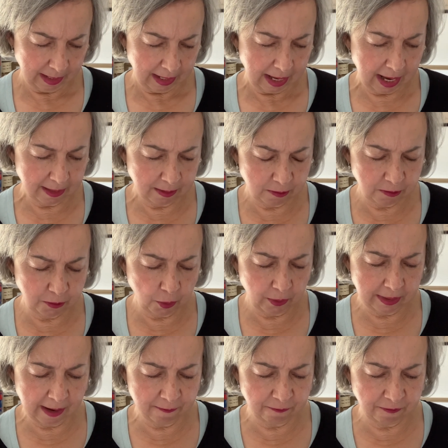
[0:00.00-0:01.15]

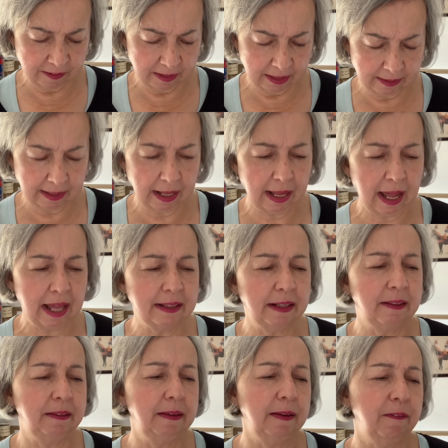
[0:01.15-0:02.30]
Edizioni Affinita
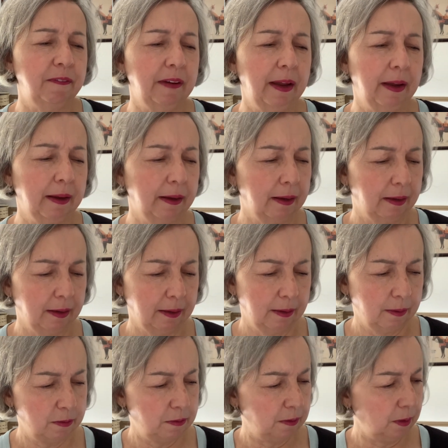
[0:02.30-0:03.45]
Elettive.
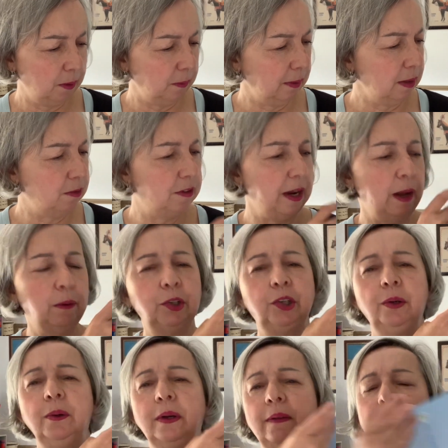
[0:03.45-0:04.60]
So it tells you, look at